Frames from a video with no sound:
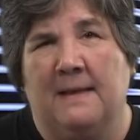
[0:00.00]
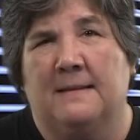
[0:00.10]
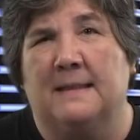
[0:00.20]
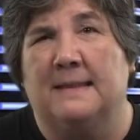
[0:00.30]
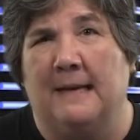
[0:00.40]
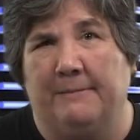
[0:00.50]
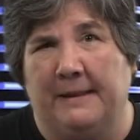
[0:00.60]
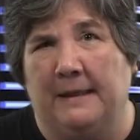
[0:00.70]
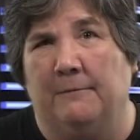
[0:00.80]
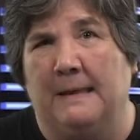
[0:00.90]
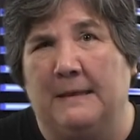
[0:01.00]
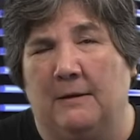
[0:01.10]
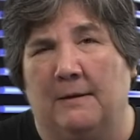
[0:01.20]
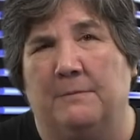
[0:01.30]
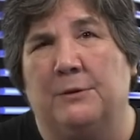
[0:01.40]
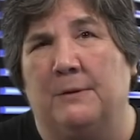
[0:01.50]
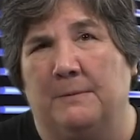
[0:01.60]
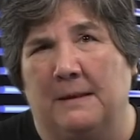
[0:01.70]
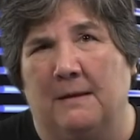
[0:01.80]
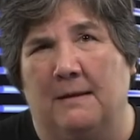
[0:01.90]
It's the same thing, recon. We're doing
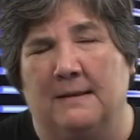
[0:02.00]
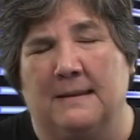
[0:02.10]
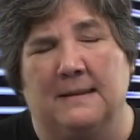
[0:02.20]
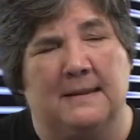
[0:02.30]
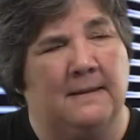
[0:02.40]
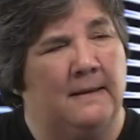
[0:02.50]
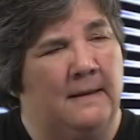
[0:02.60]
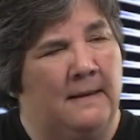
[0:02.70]
reconnaissance.